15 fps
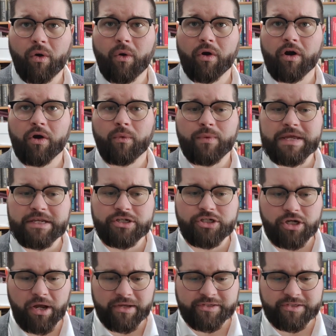Or are we
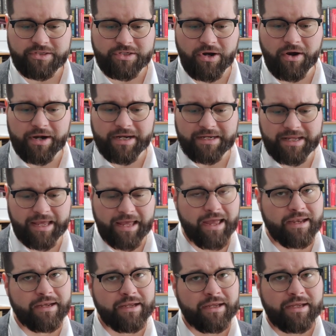just starting to
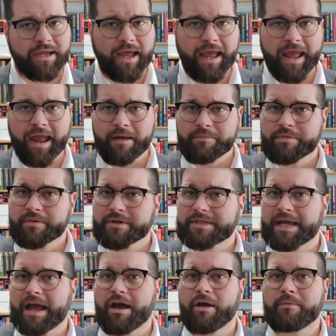get hampered
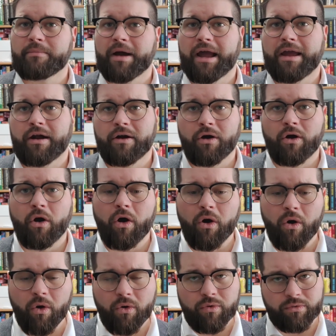down by our
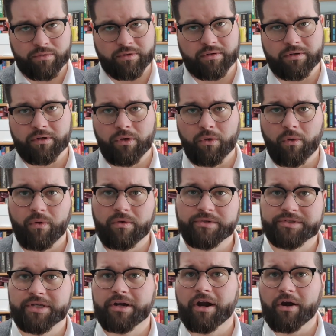own
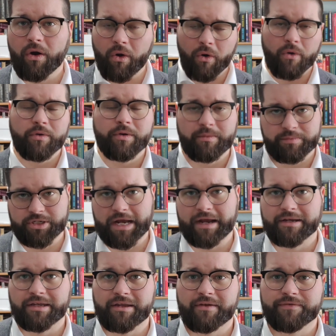goals and our own
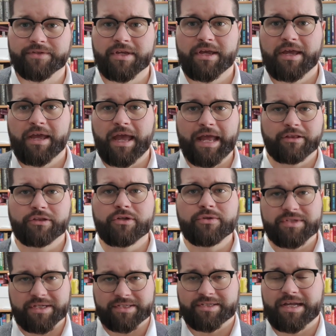objectives and
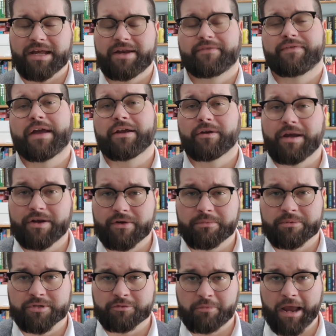losing sight of that greater
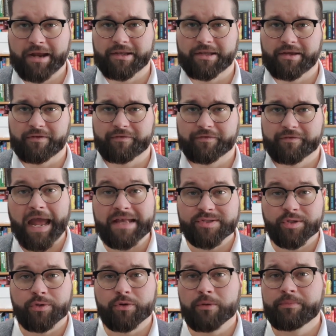perspective. As
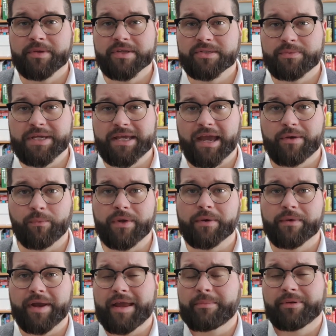a group this weekend, we
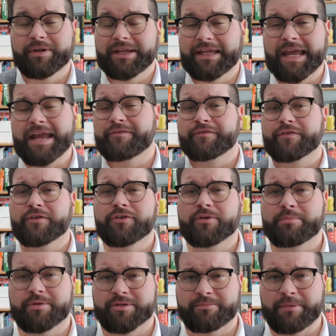were able to gain further
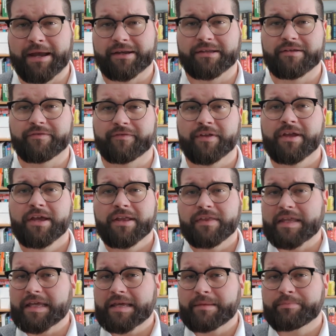perspective.
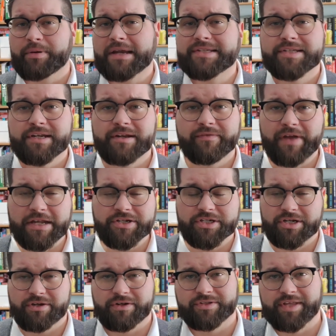The president of
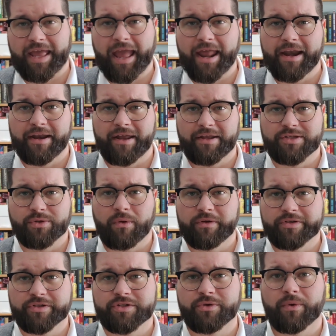Engineers Canada told
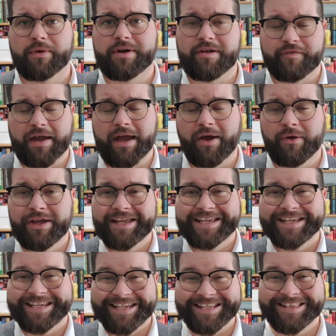a story of how
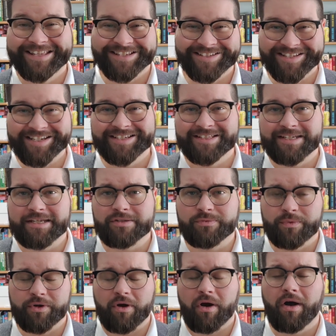in the 60s,
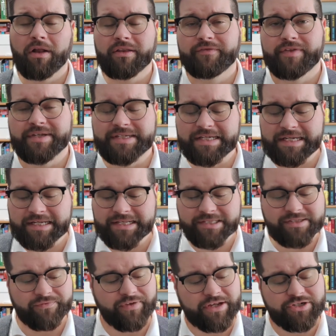when all of the deans
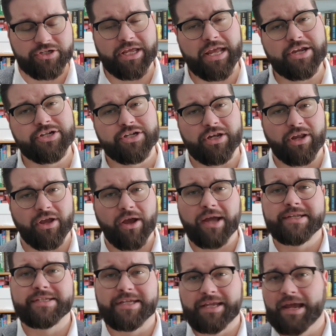of education got
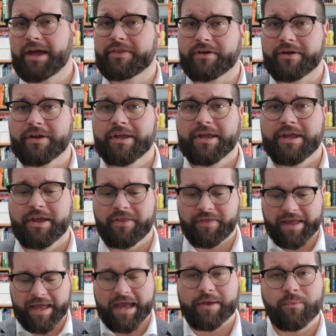together,
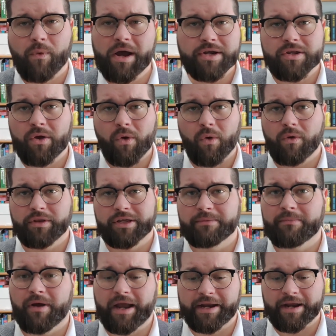they had one goal in
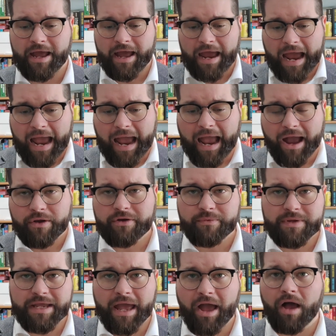mind. How do
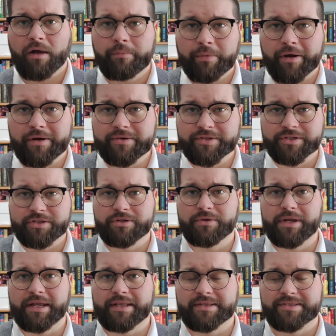we help our
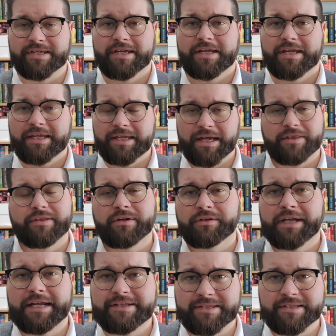students get their
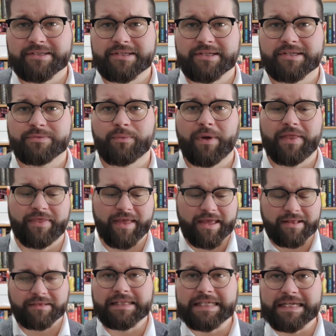licenses when they
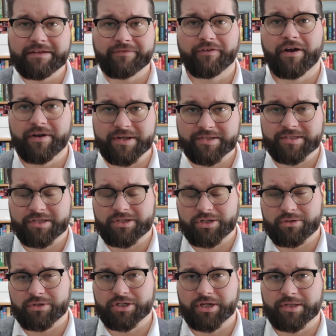leave our
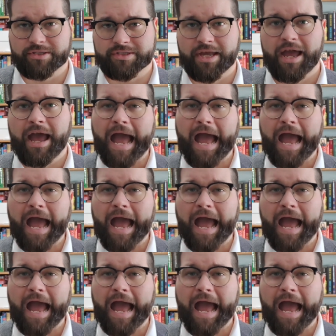institutions?